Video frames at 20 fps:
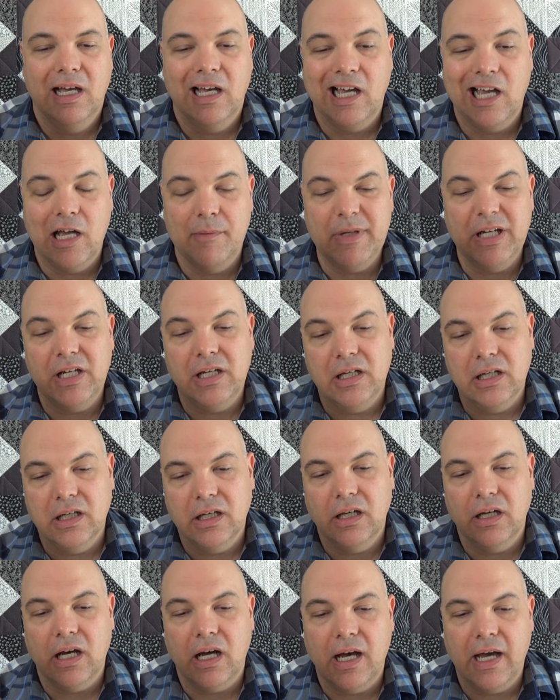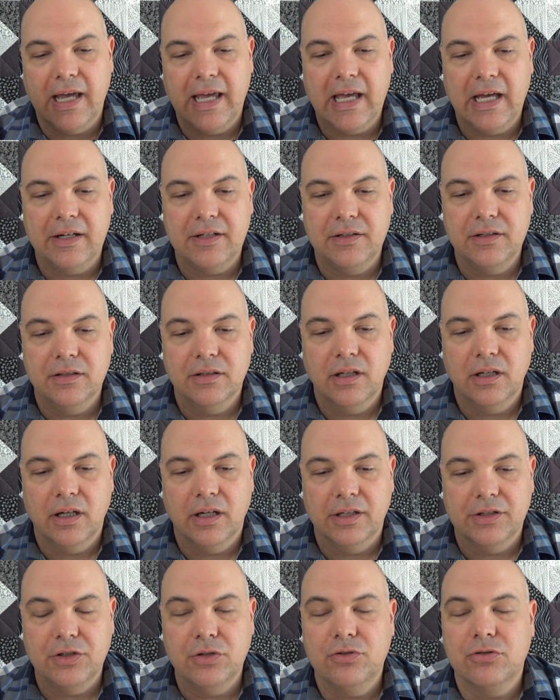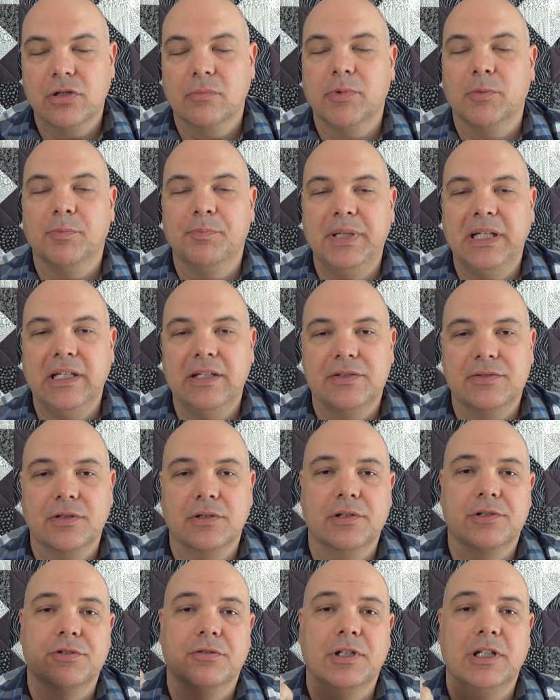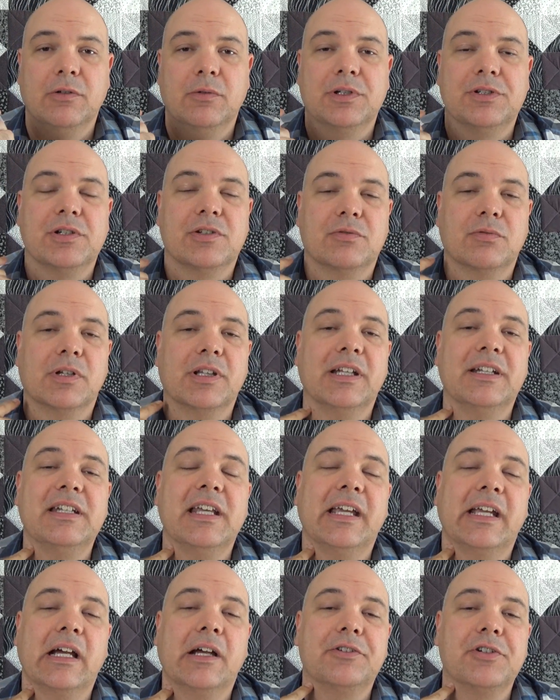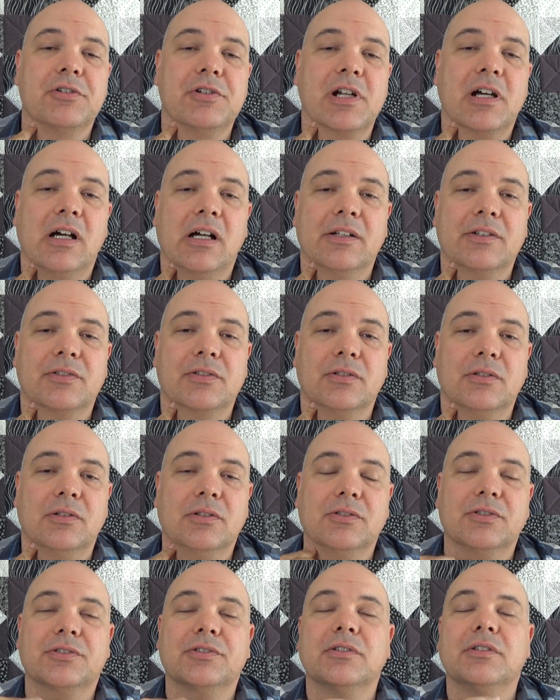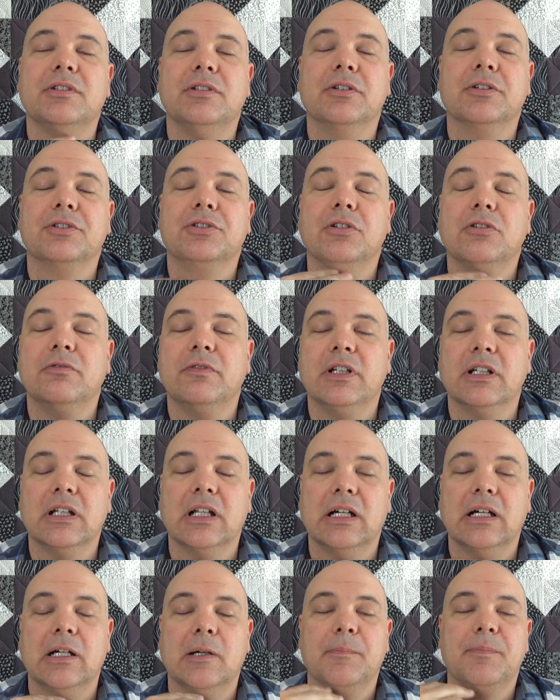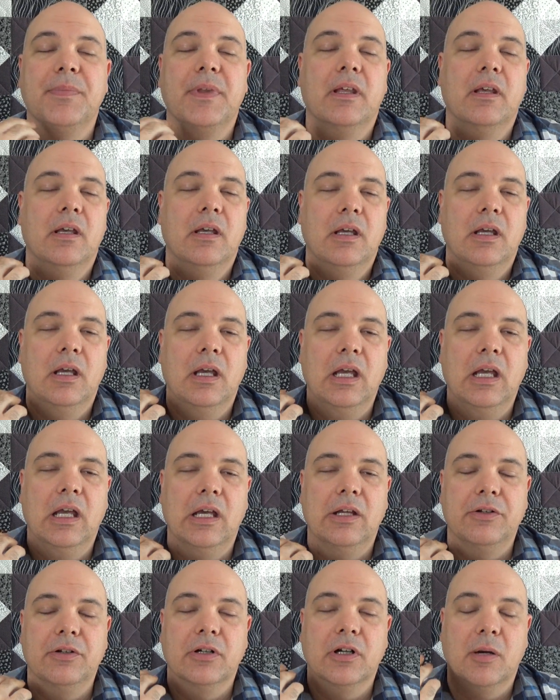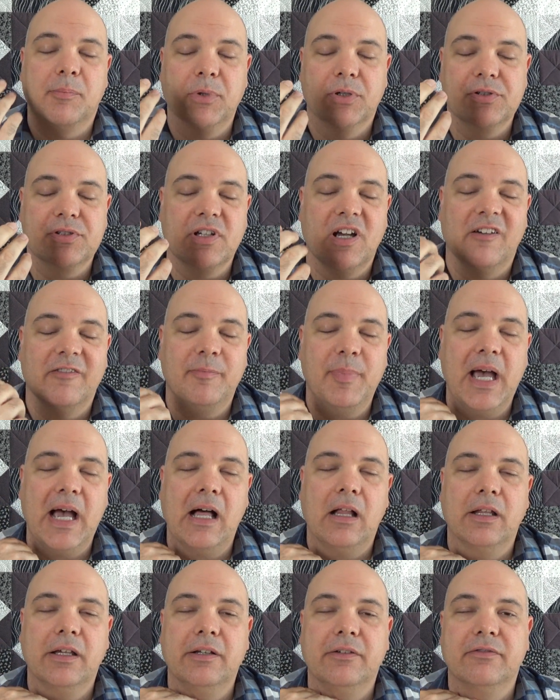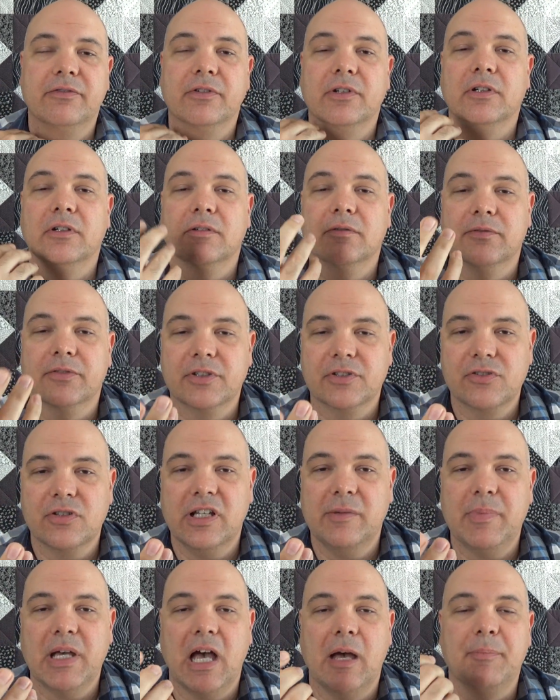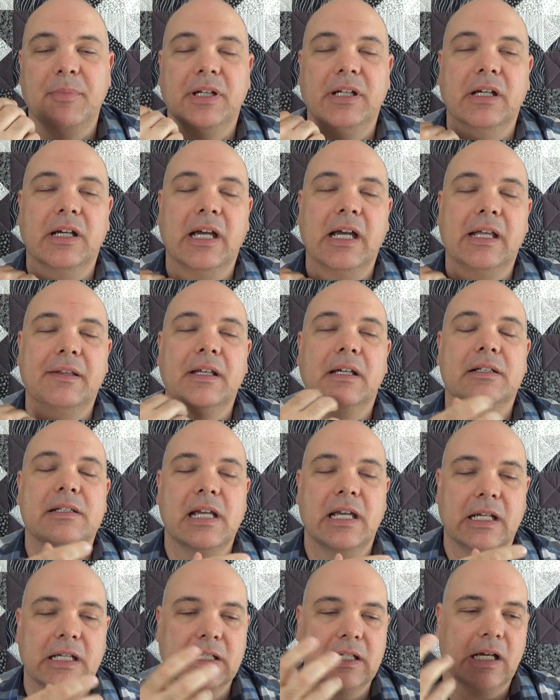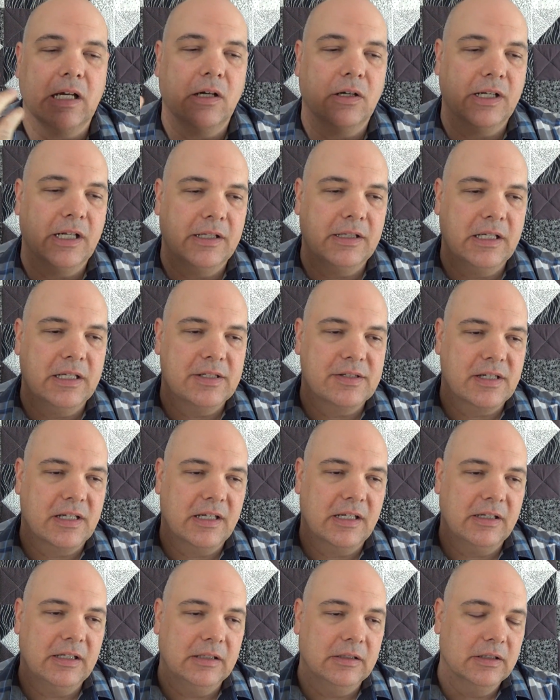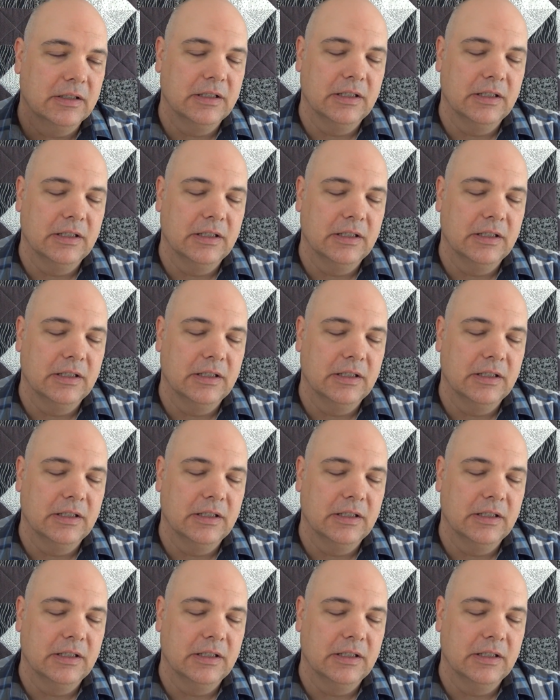I had UPPP surgery, which is where they take out your tonsils, your uvula, and your upper soft palate for sleep apnea. I had that taken out, and they say,